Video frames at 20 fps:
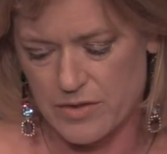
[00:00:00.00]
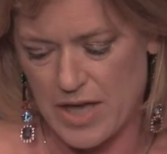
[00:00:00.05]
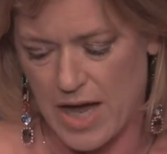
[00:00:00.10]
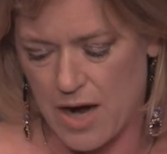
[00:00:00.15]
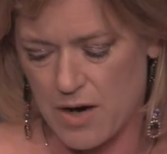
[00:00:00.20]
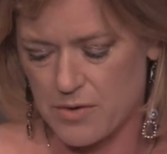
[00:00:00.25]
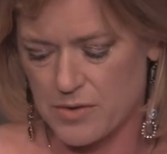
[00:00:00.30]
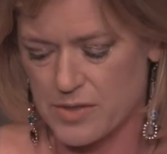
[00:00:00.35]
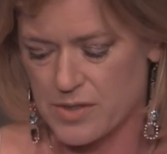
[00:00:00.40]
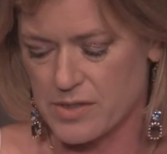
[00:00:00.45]

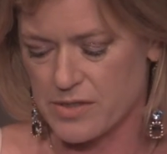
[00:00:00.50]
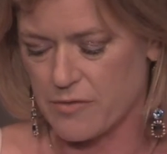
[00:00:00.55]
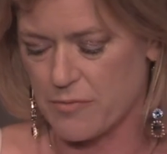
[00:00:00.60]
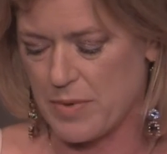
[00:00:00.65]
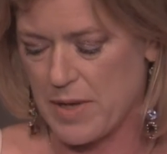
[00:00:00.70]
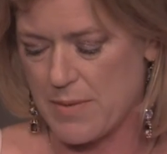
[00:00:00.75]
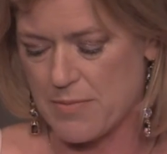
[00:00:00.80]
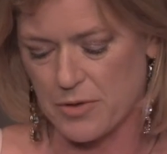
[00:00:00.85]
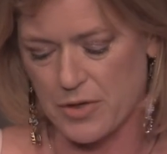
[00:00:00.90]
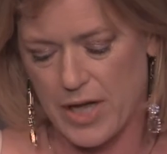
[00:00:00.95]
Thousands of
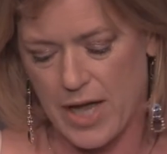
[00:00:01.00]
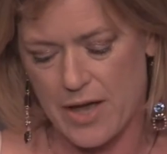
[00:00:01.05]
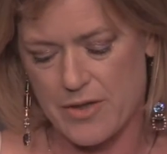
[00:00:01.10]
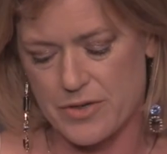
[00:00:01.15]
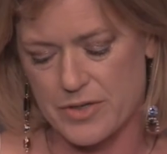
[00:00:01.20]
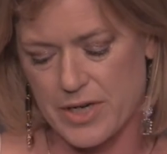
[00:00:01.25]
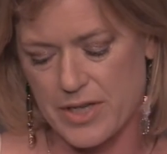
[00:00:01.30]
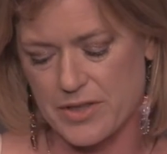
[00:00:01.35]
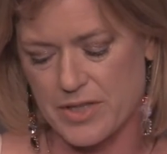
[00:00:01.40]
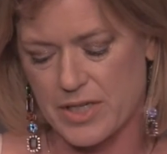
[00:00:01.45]
people
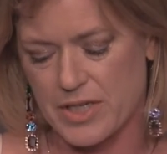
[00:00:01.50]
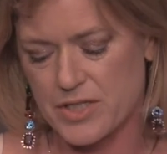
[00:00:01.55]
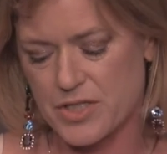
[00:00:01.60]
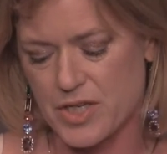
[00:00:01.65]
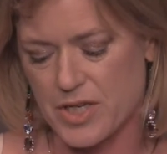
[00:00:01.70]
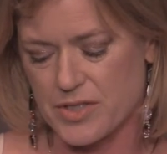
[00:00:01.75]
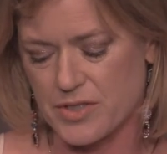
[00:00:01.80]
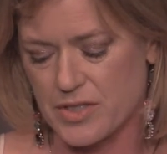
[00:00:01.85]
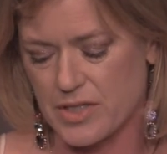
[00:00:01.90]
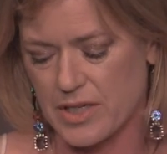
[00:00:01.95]
gathered at the
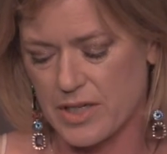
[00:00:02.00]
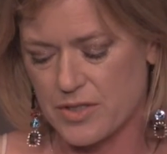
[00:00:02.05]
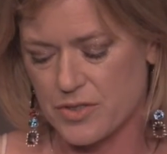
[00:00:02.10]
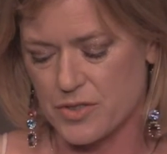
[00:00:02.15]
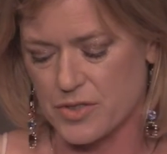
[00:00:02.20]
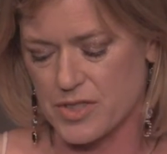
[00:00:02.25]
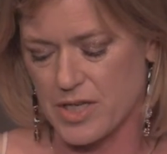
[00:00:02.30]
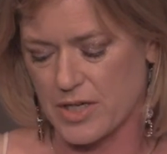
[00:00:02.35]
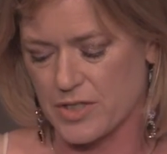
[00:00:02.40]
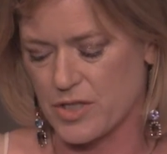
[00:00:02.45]
congested
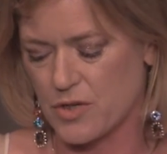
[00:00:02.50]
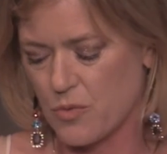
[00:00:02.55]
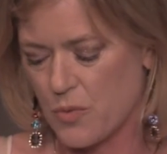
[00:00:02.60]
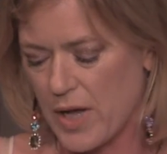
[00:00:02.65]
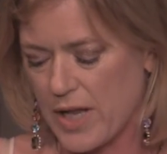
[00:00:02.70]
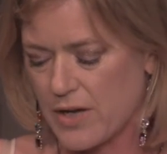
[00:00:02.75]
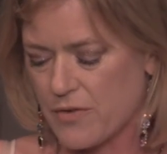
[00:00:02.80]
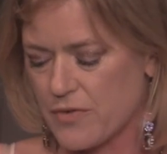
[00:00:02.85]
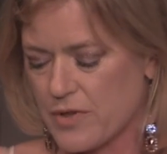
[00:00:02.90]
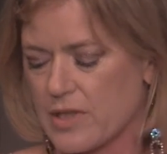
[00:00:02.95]
intersection
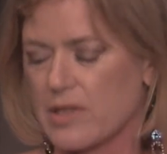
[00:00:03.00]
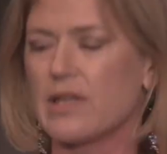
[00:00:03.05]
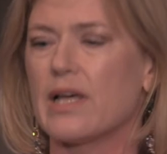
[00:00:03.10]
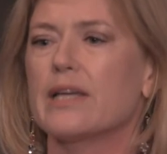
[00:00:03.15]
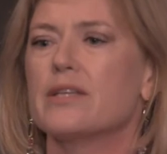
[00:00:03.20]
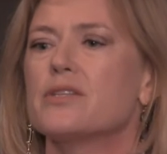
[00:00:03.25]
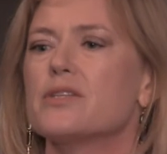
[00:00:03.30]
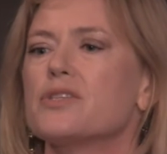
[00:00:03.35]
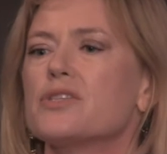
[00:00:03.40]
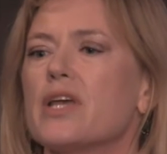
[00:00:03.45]
waiting for the
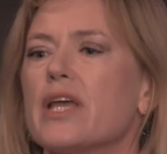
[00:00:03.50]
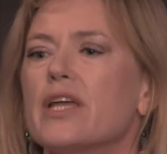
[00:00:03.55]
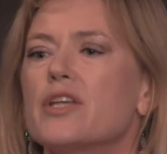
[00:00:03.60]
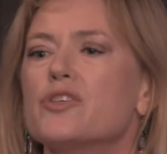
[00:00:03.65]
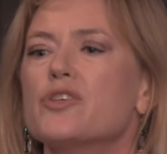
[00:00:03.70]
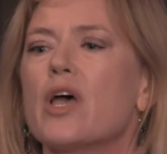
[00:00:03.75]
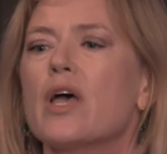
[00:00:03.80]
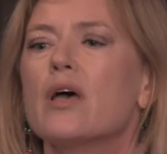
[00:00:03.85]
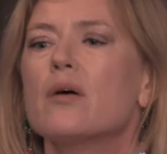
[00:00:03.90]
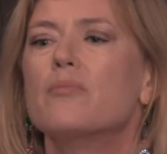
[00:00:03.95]
light to
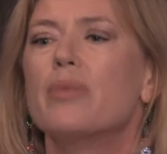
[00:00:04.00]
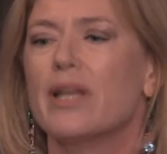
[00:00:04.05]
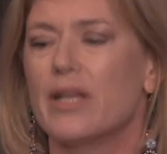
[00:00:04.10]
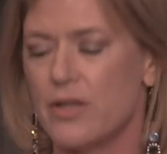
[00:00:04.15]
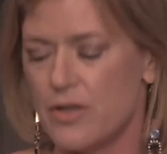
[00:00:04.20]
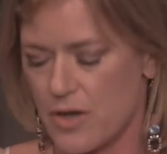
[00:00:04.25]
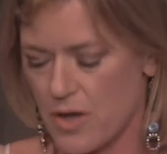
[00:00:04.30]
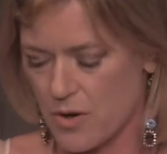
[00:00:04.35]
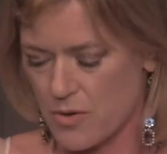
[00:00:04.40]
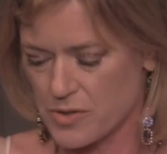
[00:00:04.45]
change,
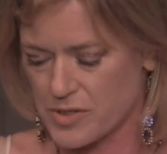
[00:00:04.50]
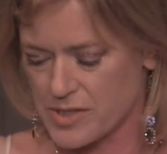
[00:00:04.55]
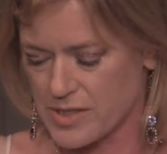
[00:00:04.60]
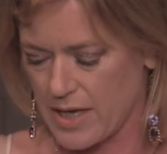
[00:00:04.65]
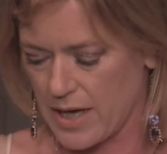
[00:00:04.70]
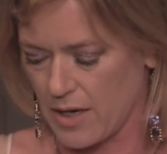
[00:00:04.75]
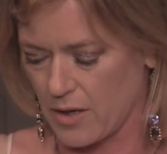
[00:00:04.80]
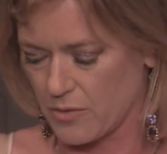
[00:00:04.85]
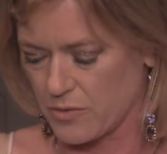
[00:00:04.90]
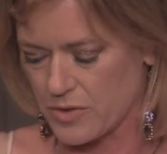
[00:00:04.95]
but no
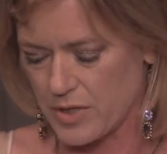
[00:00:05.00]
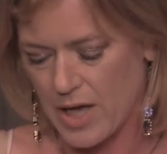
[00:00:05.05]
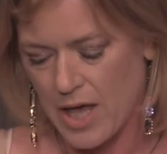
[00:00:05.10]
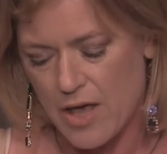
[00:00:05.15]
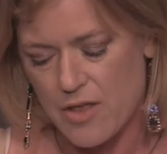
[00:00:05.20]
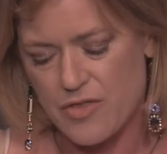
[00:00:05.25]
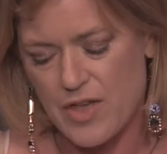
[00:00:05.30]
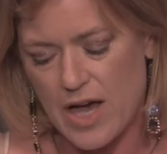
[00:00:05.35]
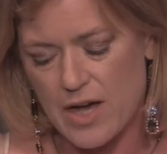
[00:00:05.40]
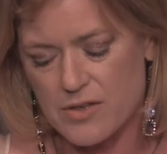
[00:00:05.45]
sound.
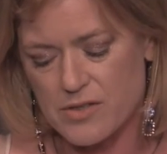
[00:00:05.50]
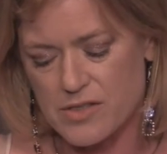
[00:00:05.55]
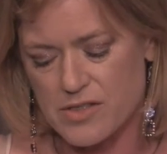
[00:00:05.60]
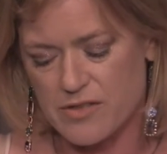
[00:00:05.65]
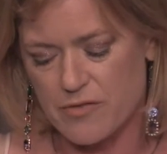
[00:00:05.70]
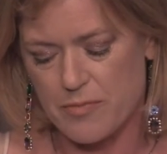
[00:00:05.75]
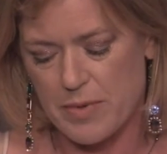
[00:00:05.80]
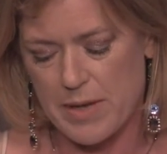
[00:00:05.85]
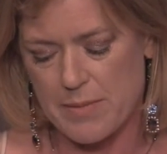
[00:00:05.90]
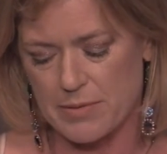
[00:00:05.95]

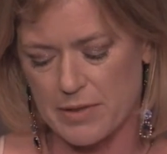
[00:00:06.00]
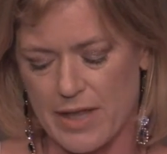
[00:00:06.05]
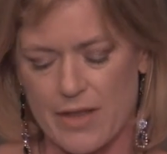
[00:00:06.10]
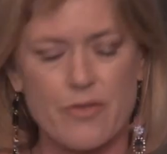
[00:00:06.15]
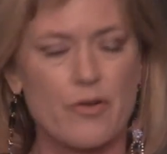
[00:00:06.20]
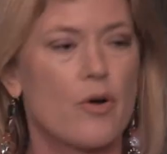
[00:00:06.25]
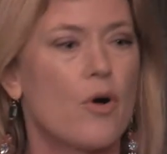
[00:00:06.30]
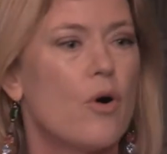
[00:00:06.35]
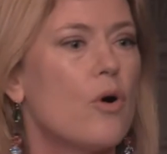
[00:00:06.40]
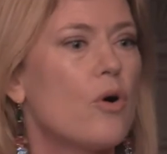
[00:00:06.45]
Thousands of people,
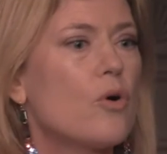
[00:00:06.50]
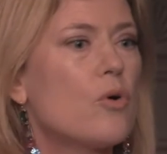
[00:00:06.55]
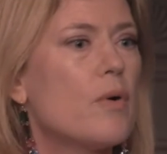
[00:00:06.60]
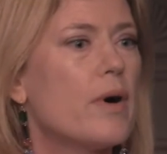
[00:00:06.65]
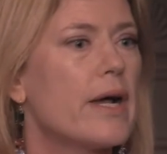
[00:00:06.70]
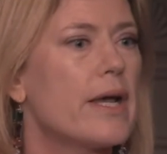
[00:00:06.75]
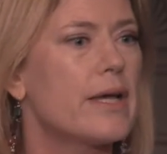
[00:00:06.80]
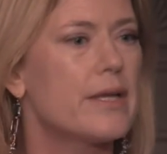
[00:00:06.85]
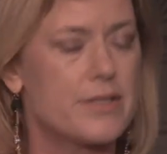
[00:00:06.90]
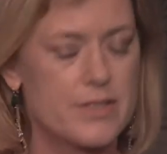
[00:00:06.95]
and they're all
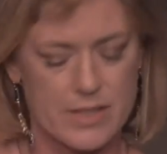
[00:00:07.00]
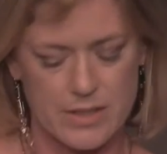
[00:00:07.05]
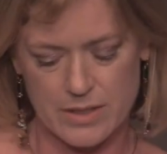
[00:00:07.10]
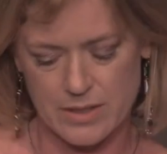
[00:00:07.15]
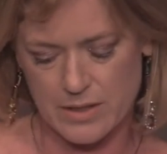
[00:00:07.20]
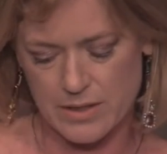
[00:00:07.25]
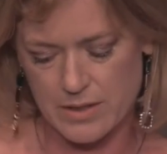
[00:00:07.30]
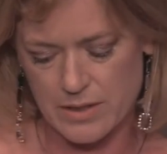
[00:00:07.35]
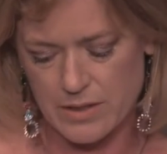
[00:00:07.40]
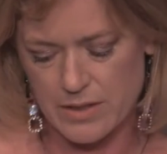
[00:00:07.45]
quiet.
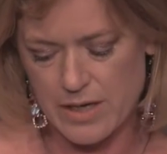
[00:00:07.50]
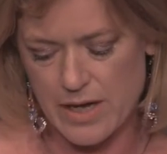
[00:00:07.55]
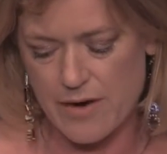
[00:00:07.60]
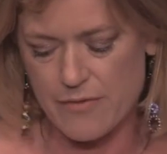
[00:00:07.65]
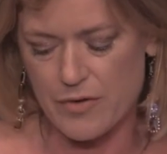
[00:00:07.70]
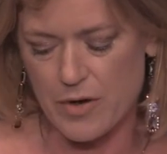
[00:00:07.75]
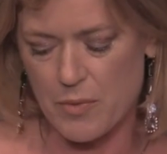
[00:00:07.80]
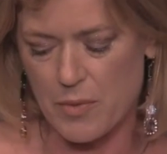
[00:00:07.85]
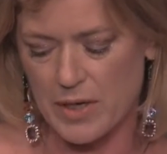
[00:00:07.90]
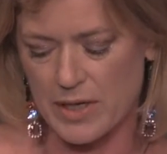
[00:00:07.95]

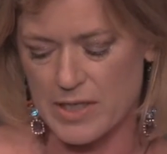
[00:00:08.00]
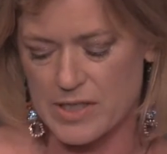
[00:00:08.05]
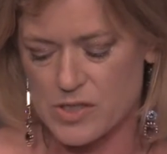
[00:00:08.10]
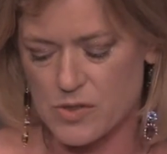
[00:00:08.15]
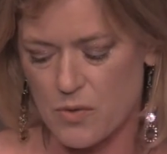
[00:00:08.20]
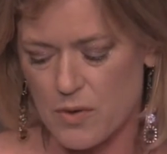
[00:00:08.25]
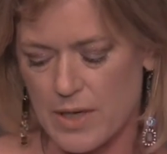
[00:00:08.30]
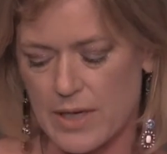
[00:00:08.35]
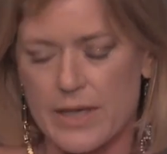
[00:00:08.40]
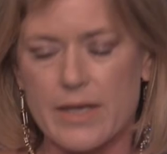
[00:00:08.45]
Everyone is
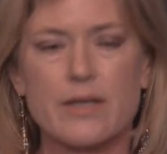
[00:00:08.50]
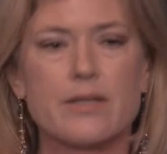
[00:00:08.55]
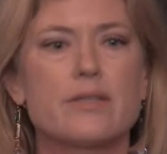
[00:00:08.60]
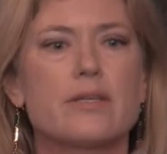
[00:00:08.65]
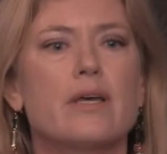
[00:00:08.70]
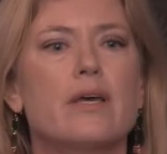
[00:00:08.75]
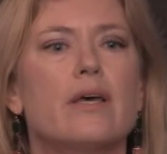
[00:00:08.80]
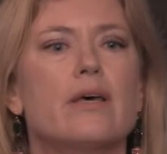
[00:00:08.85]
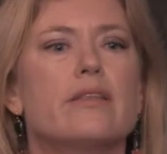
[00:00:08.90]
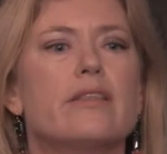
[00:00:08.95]

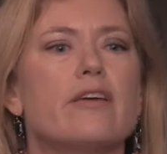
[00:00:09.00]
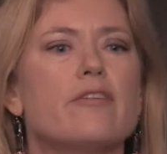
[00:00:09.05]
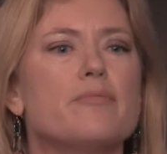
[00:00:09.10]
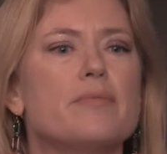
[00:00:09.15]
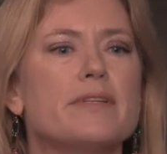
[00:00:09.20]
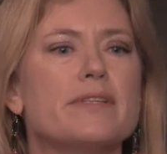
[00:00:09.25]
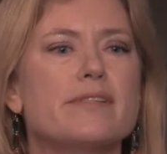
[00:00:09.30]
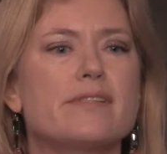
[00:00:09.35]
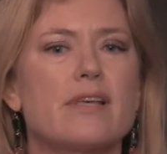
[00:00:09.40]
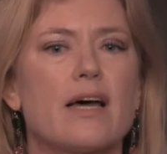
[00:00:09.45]
quiet. They've
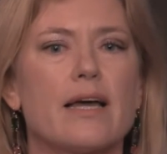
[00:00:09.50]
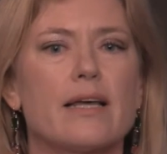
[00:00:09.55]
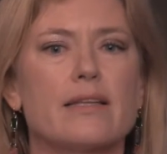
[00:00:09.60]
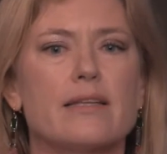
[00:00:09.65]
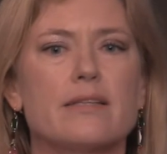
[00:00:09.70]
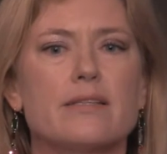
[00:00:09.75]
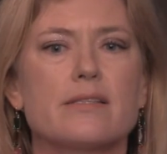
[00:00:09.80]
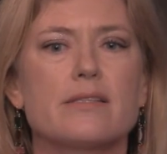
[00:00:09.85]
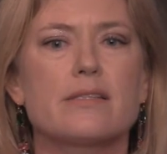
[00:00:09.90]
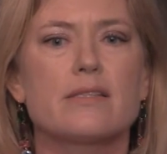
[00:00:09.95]
been
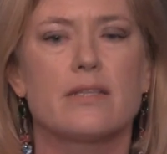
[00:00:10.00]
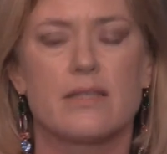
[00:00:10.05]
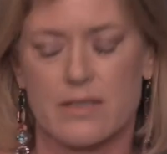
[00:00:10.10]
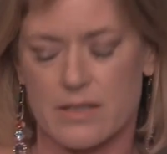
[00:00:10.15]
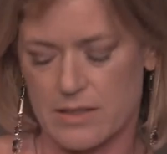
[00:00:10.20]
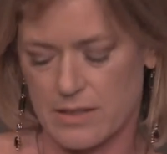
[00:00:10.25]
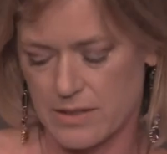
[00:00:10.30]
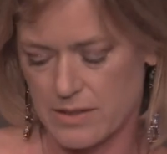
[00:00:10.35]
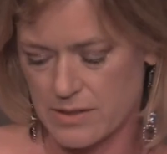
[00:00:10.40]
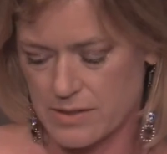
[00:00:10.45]
silenced,
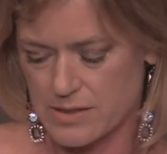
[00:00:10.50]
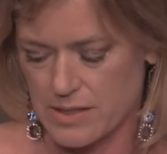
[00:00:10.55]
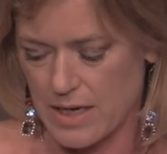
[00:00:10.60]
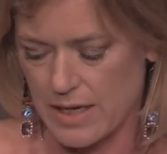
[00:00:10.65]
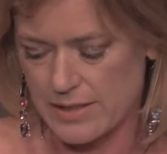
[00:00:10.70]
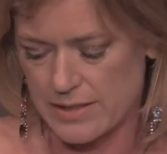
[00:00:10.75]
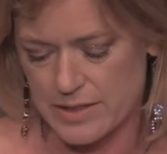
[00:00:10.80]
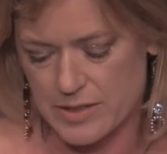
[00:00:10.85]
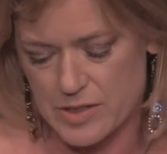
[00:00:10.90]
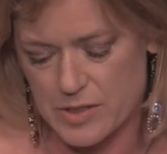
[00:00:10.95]

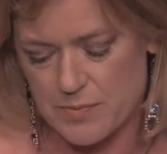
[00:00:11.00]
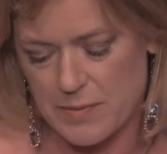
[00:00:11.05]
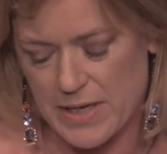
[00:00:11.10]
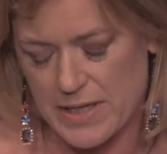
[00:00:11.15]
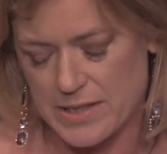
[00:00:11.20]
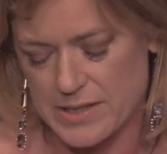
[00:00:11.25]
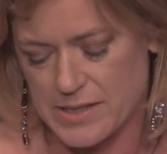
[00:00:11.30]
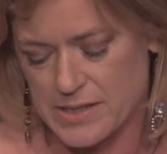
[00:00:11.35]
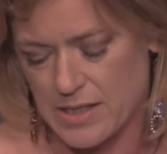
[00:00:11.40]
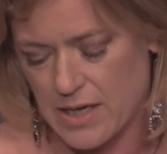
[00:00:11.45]
silenced
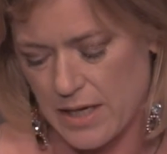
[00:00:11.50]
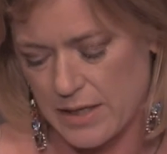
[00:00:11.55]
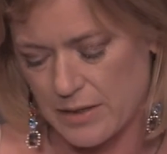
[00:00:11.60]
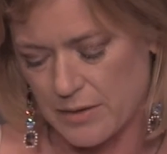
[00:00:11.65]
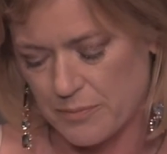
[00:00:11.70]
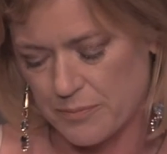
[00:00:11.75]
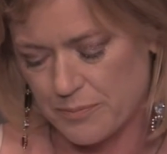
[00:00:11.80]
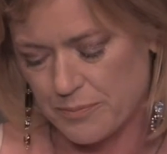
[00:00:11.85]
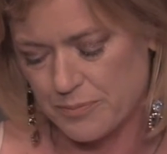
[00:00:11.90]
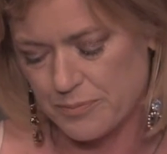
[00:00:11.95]
by the
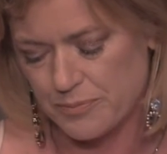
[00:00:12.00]
sun.